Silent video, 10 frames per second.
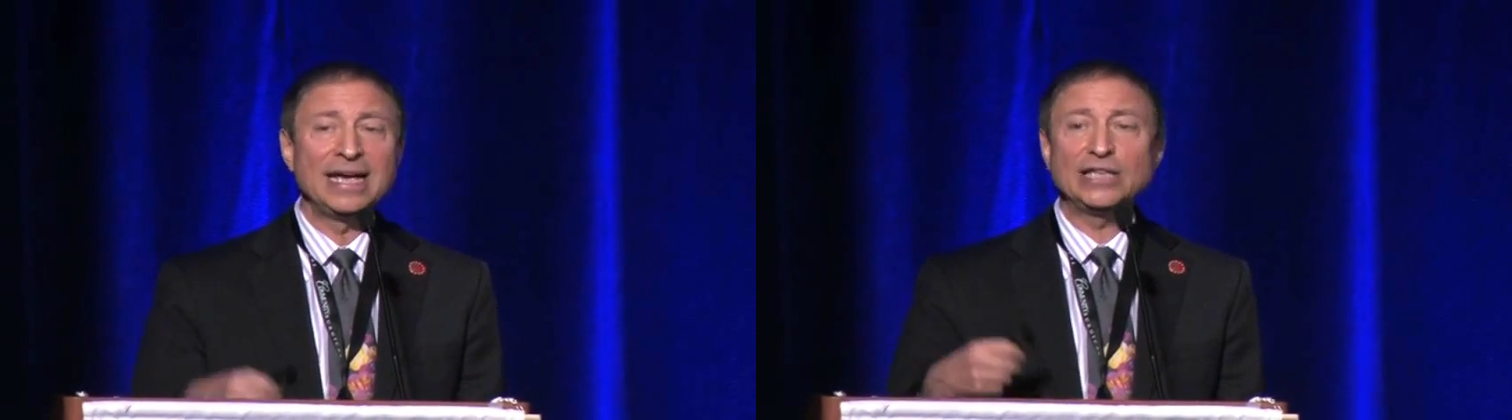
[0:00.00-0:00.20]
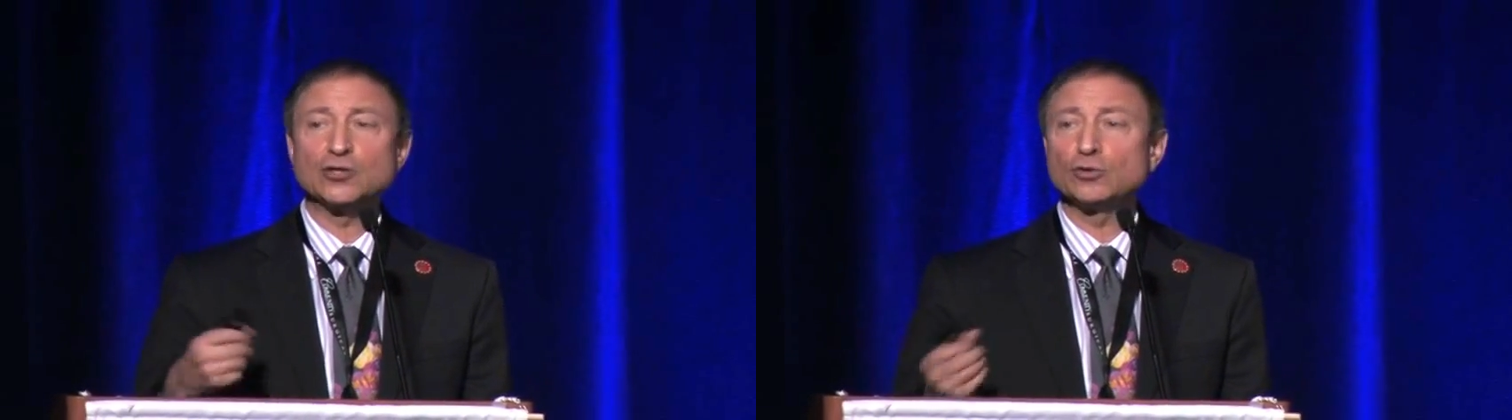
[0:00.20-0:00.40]

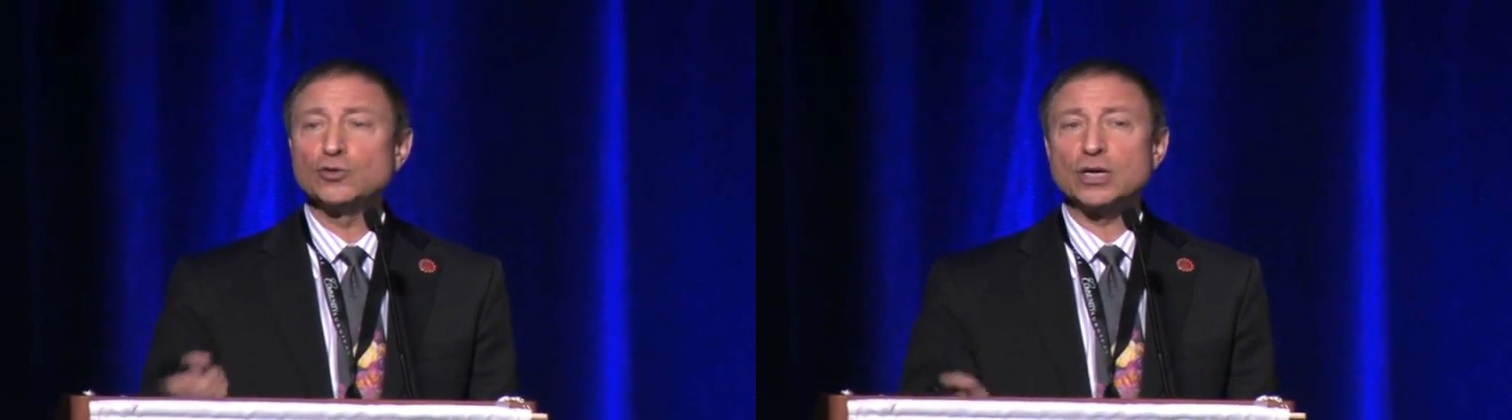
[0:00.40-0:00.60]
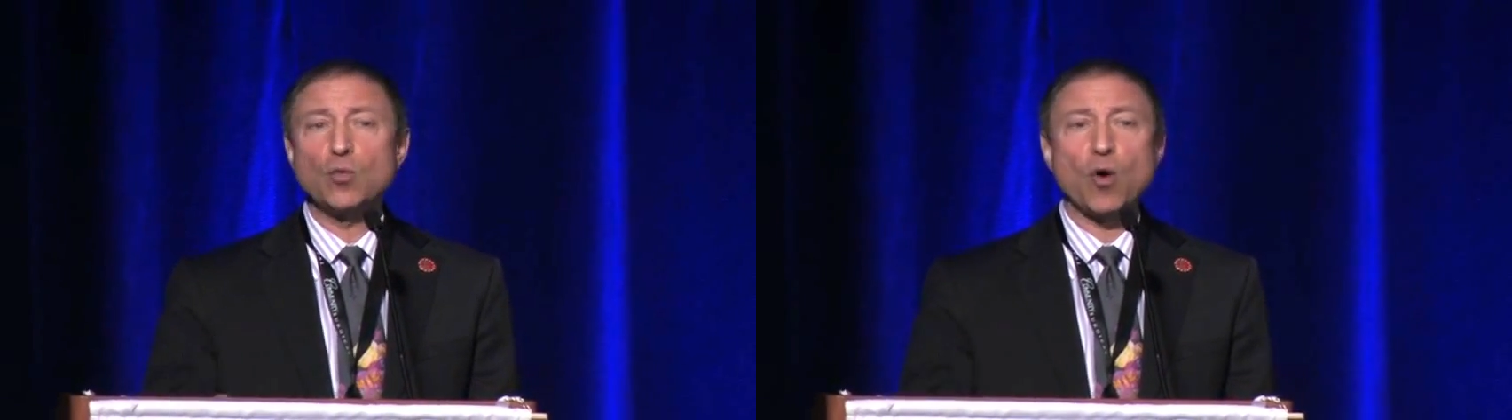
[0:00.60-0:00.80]

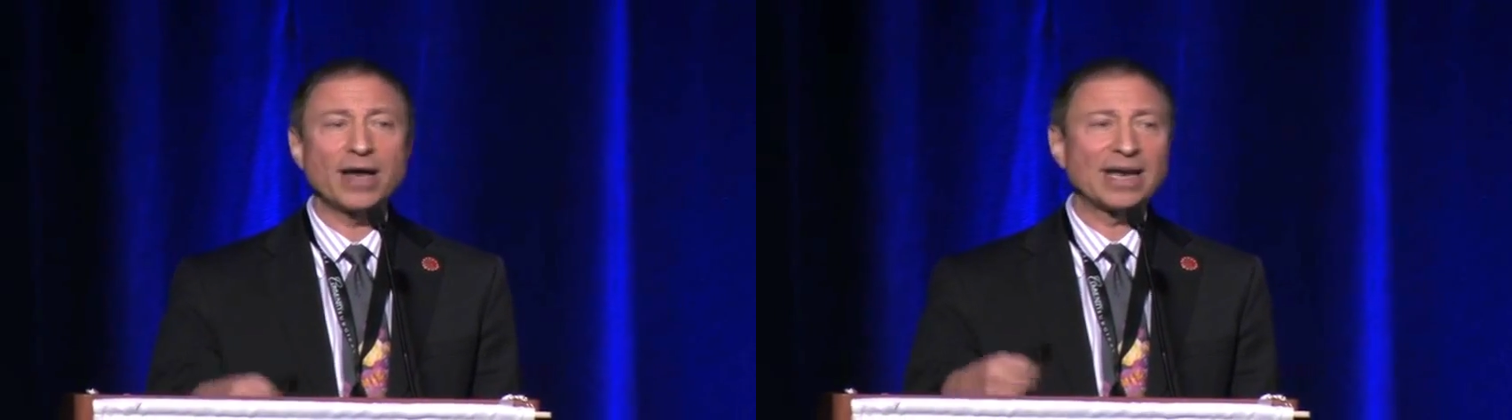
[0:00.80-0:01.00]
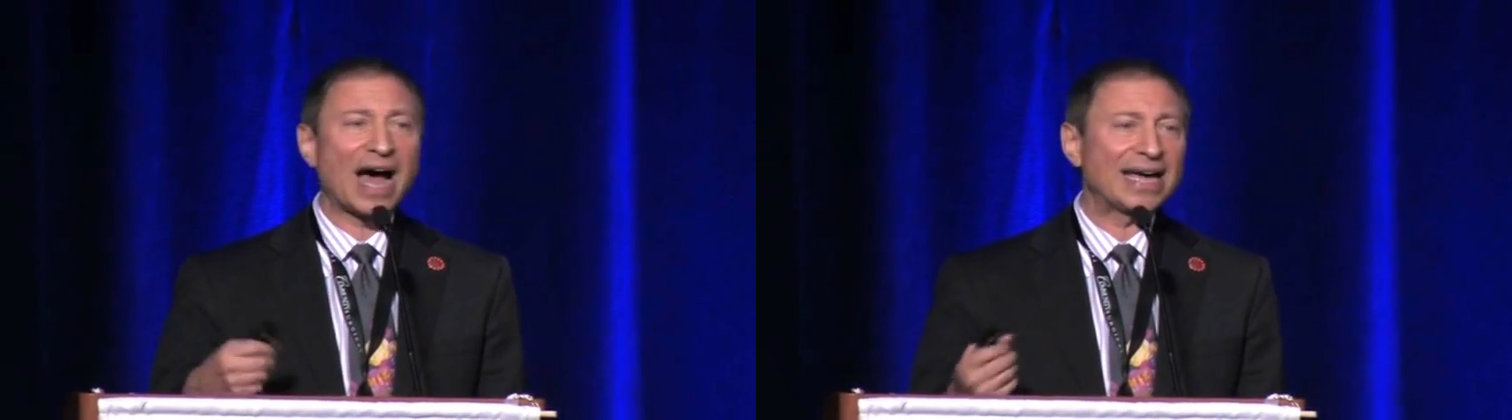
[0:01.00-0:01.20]

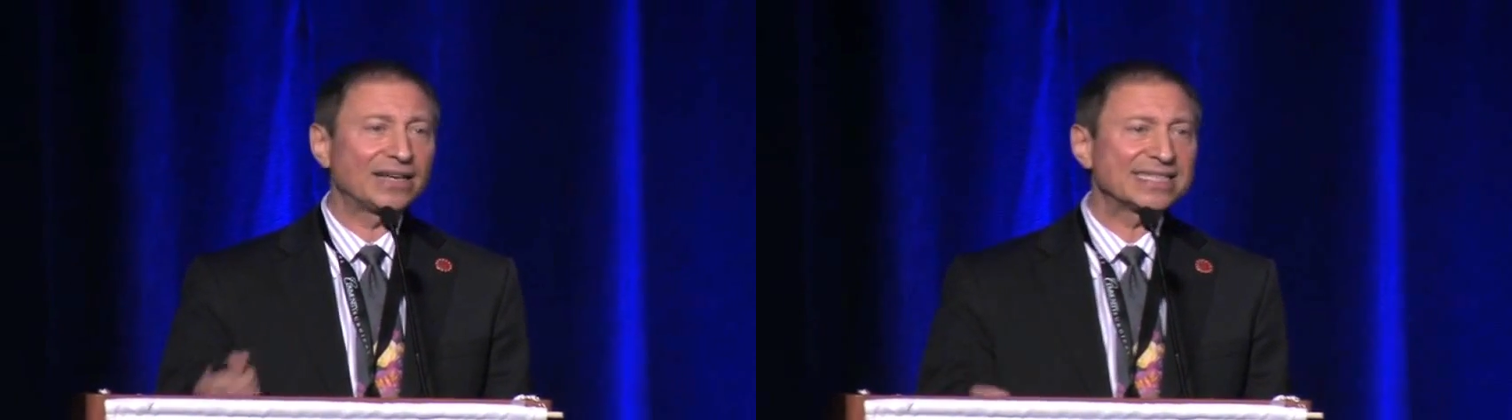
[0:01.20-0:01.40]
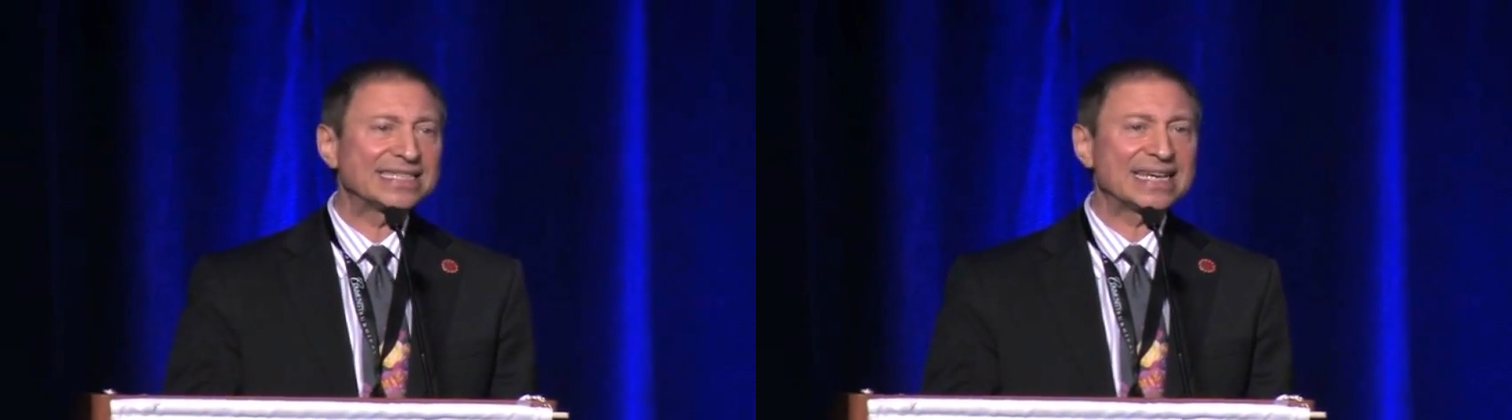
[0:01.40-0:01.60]
Interleukin-1,
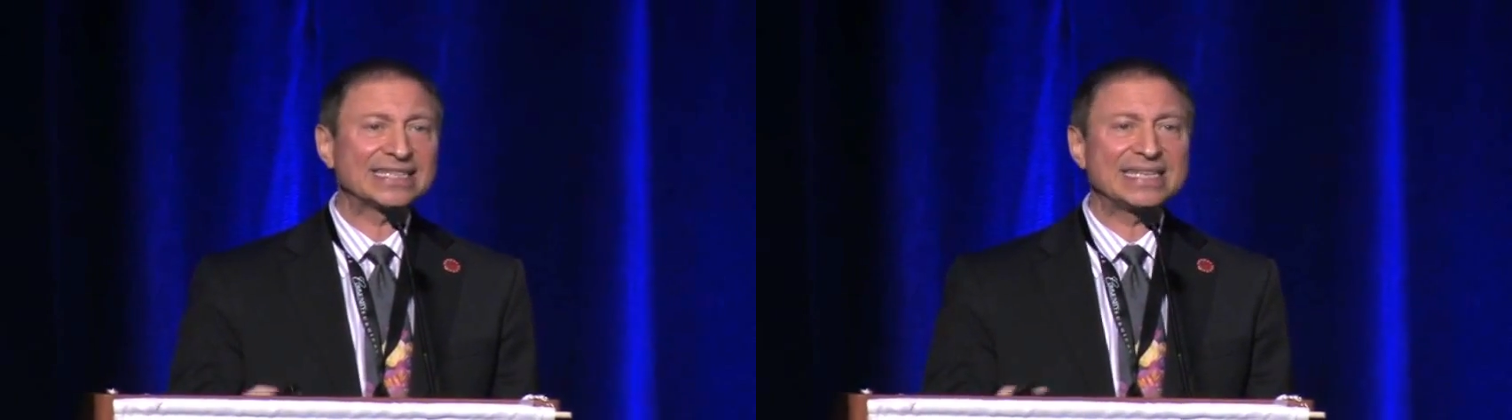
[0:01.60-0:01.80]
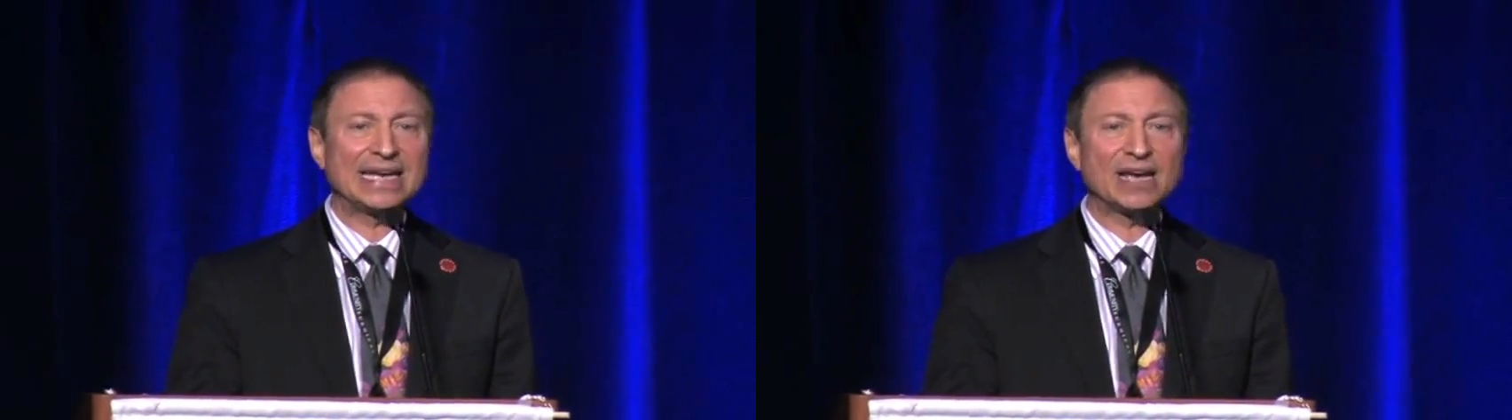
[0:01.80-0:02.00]

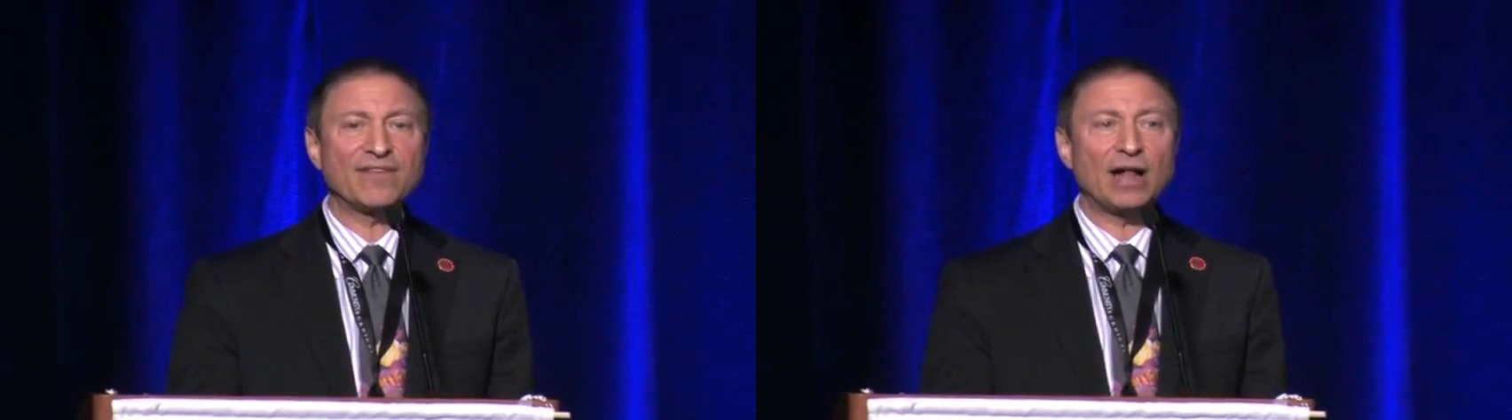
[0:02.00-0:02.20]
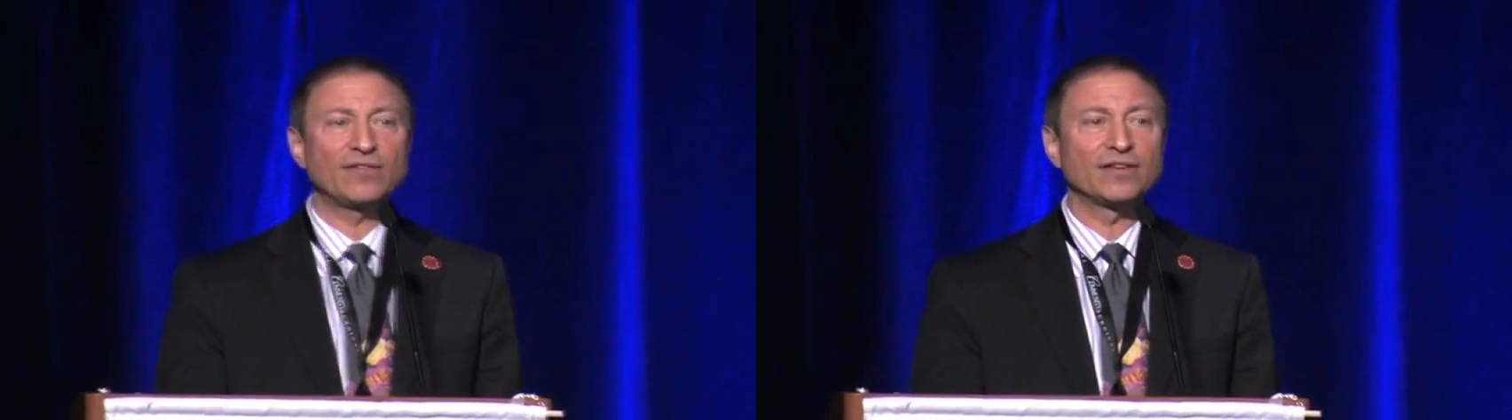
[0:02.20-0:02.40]
IL-6,
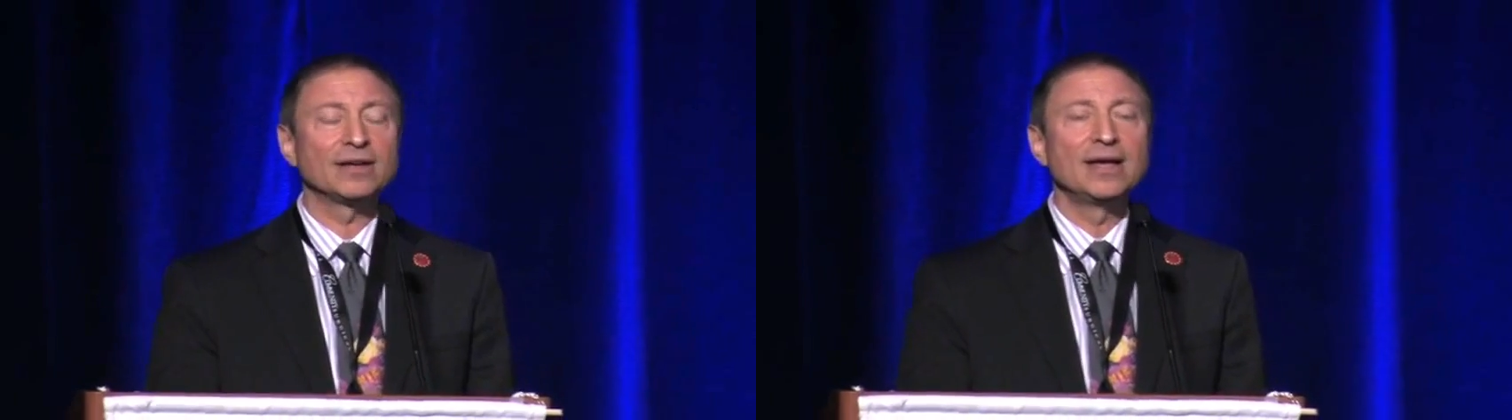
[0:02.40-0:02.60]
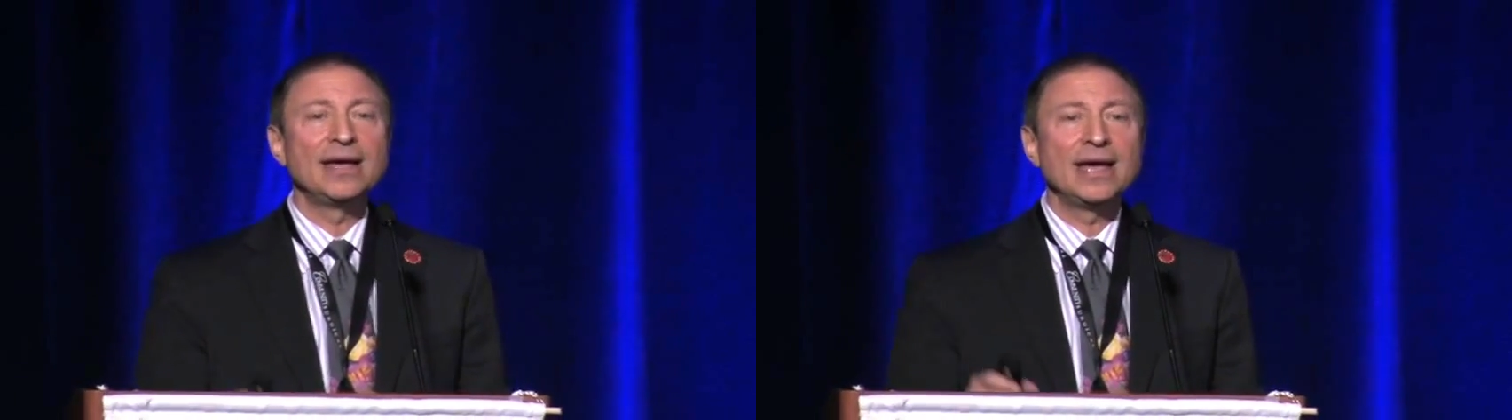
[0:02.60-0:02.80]
TNF-alpha.